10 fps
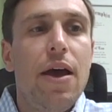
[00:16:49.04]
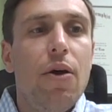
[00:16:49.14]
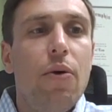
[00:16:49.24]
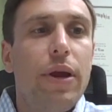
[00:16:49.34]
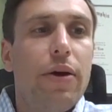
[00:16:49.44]

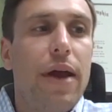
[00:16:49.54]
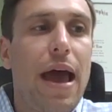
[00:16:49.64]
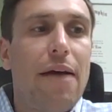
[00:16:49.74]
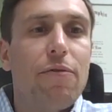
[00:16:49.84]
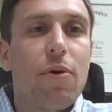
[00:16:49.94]
we don't
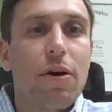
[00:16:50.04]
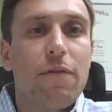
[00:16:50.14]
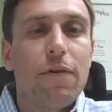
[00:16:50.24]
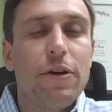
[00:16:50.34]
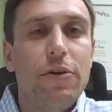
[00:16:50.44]
have work
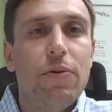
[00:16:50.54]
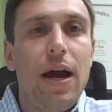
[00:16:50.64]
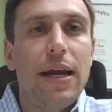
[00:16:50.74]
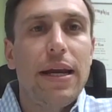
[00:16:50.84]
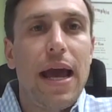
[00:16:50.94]
for you
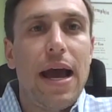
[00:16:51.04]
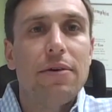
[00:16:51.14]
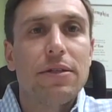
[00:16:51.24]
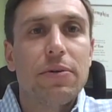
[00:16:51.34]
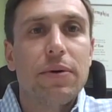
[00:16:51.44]
right
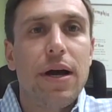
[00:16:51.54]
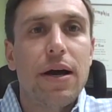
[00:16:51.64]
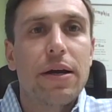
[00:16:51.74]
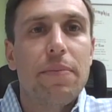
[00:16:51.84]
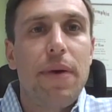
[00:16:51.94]
now, so we're
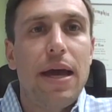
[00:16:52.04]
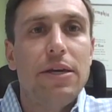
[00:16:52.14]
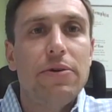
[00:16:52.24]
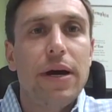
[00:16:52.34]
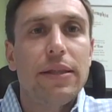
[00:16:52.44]
not going to pay
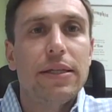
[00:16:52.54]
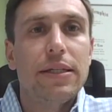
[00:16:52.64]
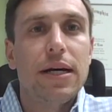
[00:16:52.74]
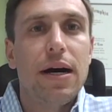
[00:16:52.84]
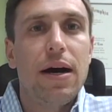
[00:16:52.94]
you at this
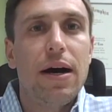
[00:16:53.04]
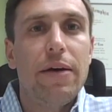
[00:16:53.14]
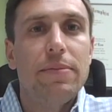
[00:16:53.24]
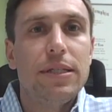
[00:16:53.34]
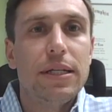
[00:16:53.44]

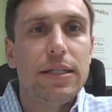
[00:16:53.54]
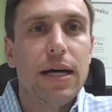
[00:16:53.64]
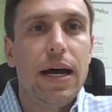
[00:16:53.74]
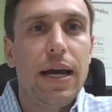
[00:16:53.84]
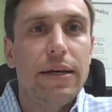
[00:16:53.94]
time. Sit
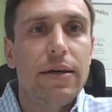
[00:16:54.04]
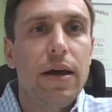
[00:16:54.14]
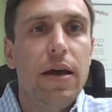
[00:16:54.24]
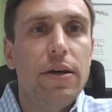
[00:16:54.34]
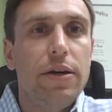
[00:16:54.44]
tight,
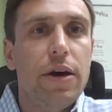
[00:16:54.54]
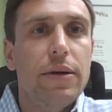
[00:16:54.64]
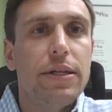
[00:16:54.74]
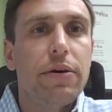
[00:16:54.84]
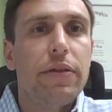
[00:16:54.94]
you know,
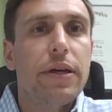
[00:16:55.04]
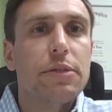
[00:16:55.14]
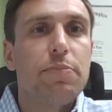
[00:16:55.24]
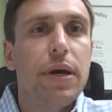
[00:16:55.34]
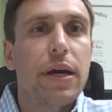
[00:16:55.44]
until
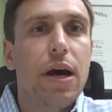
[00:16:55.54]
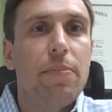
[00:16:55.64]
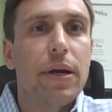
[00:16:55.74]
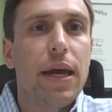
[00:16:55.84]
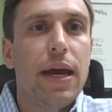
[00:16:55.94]
things pick
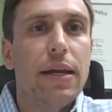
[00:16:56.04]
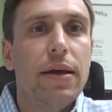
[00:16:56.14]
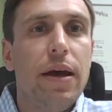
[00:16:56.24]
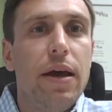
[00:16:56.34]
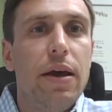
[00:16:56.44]
up again,
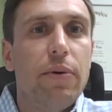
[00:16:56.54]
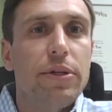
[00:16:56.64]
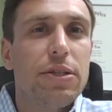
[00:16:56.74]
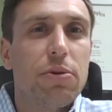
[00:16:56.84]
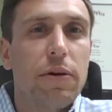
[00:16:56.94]
which
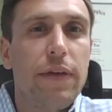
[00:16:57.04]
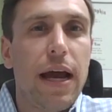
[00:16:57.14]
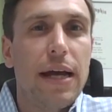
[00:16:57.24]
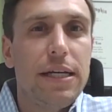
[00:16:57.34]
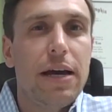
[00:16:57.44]
is sort of the
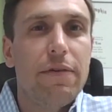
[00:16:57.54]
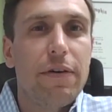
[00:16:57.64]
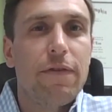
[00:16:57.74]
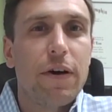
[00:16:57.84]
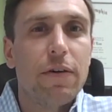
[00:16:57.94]
idea of a
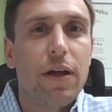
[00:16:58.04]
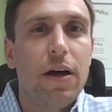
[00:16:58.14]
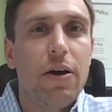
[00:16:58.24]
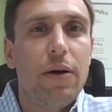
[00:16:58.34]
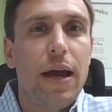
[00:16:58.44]

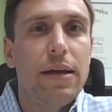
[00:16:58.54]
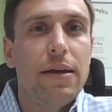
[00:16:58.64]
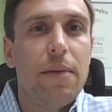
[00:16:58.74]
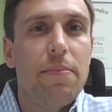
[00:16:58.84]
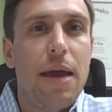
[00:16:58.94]
furlough and
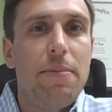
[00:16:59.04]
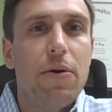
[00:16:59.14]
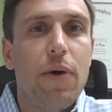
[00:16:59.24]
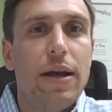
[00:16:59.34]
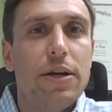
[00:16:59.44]
maybe
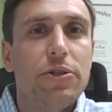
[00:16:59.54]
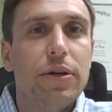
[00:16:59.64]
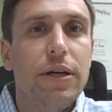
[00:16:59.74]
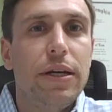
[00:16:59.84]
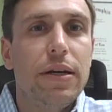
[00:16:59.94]
a way to
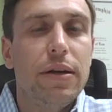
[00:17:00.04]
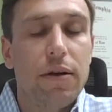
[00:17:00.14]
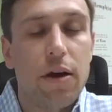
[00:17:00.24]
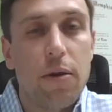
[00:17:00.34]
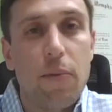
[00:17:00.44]
treat
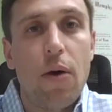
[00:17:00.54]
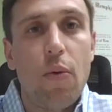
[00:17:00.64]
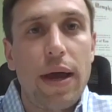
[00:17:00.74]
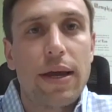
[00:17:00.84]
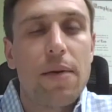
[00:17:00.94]
or a
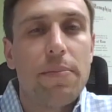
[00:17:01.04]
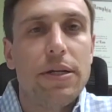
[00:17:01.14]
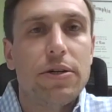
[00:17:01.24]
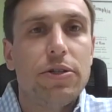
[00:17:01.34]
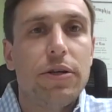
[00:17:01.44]
way
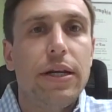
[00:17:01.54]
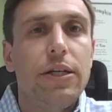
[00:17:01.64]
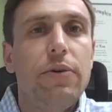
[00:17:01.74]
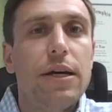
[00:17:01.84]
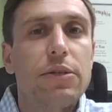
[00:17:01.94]
companies are treating
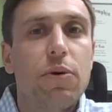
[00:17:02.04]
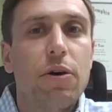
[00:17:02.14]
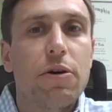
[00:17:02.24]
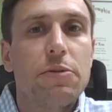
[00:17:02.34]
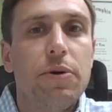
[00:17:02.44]
U.S.
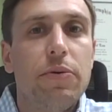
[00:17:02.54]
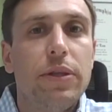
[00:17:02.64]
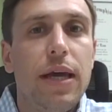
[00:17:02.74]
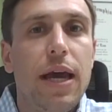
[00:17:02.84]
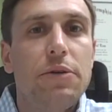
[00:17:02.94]
workers. But with
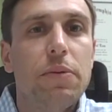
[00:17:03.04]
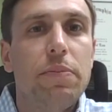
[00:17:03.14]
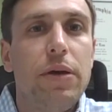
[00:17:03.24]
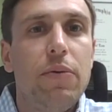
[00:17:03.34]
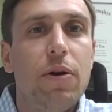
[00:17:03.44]
the
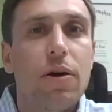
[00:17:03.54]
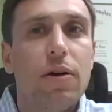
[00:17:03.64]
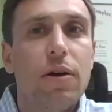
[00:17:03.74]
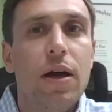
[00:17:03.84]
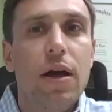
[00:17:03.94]
H-1B
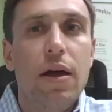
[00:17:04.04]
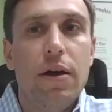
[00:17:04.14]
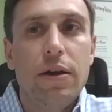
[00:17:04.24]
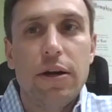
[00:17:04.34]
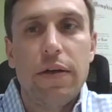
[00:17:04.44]
worker,
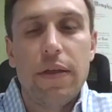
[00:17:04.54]
you know,